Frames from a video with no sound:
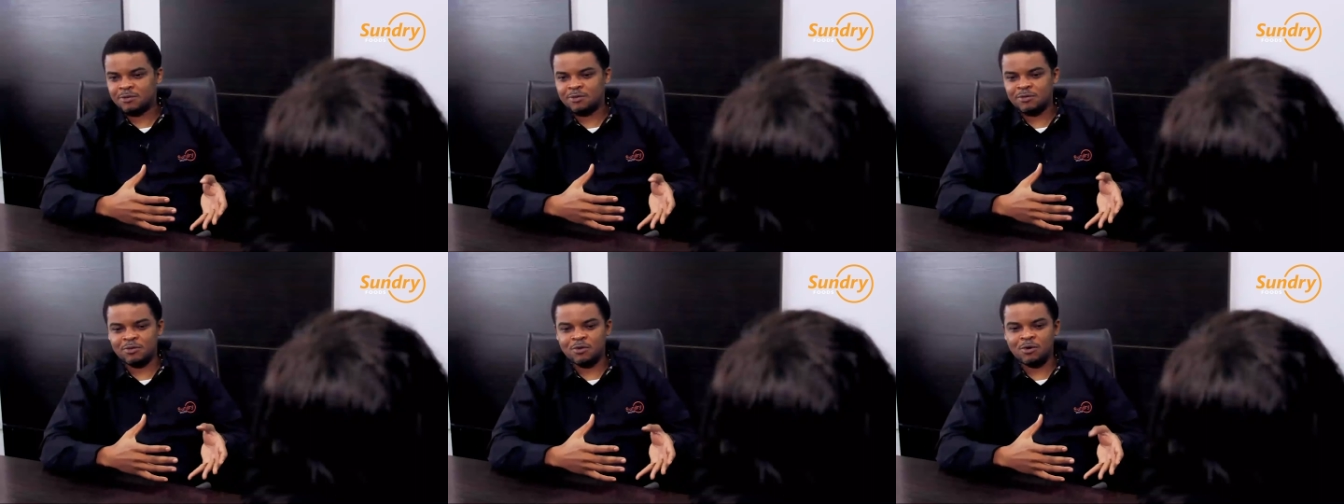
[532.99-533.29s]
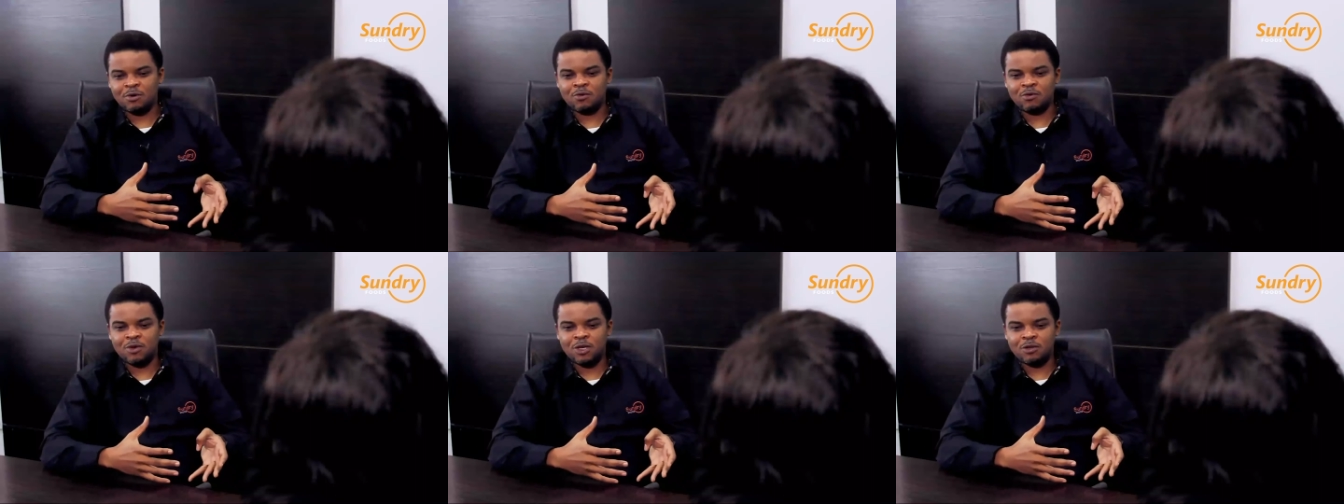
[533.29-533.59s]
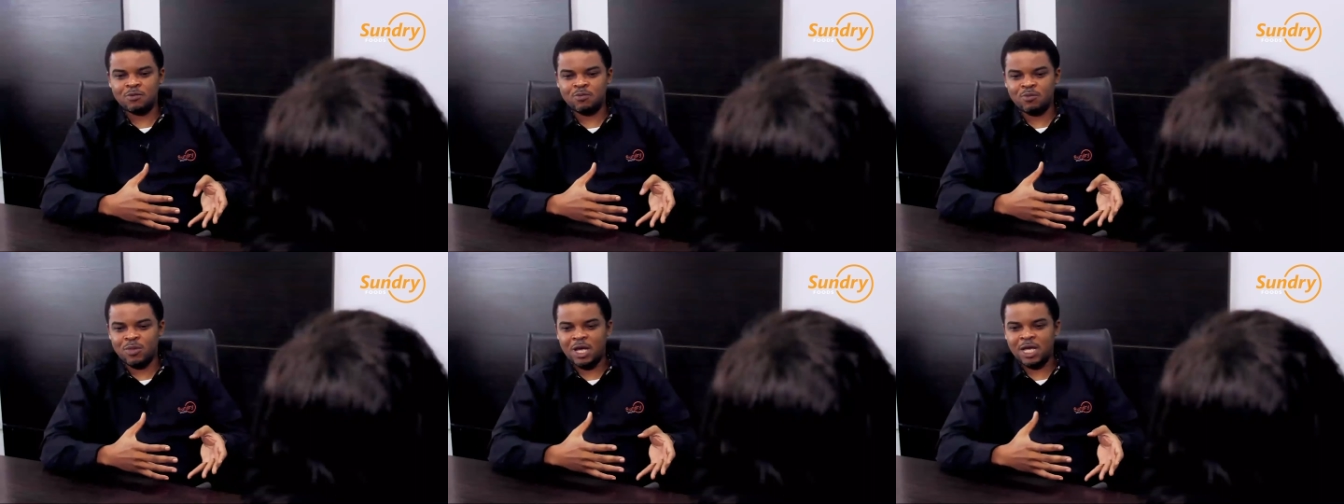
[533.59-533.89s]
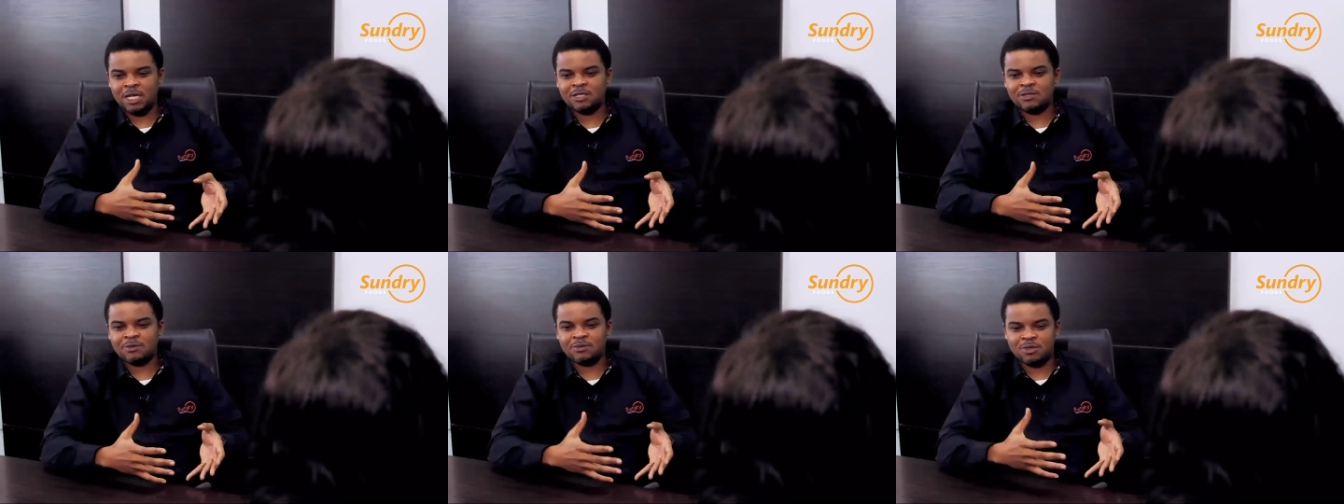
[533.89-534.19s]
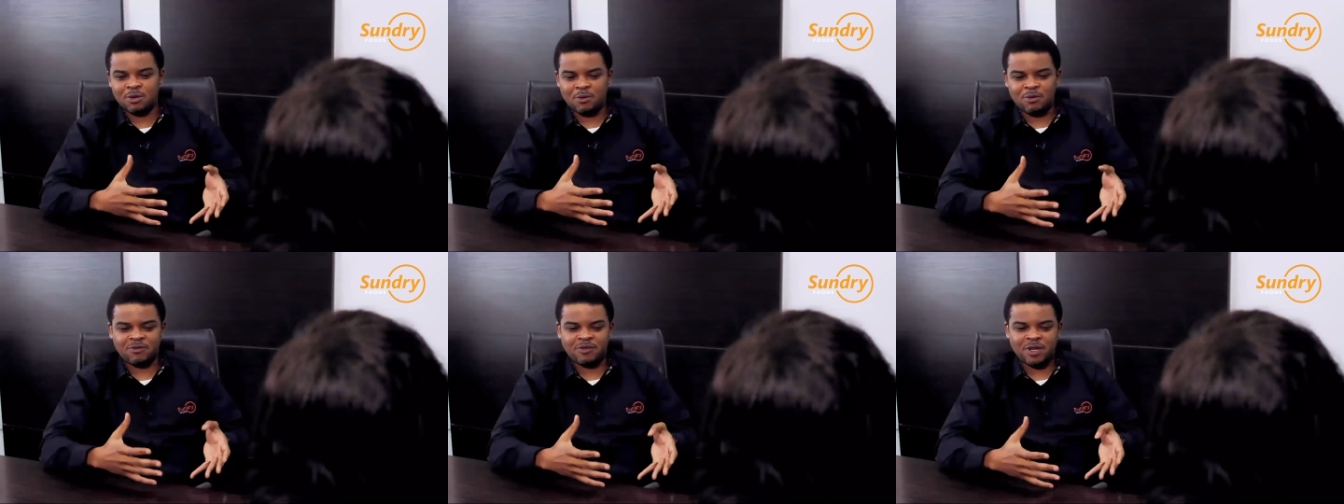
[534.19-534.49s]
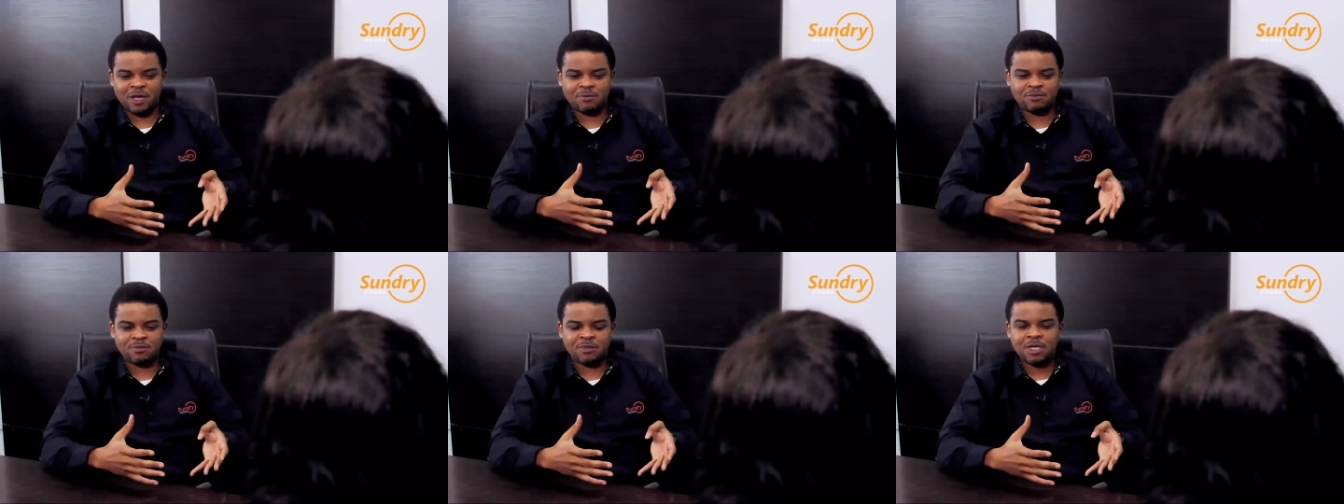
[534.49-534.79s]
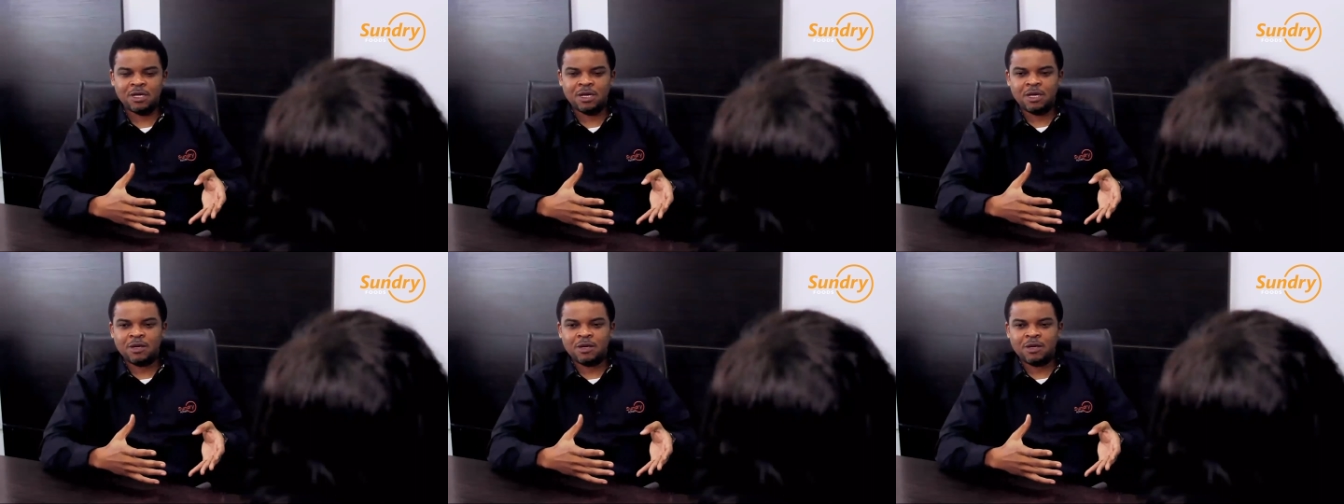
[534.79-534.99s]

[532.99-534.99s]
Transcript: You know, we met some of them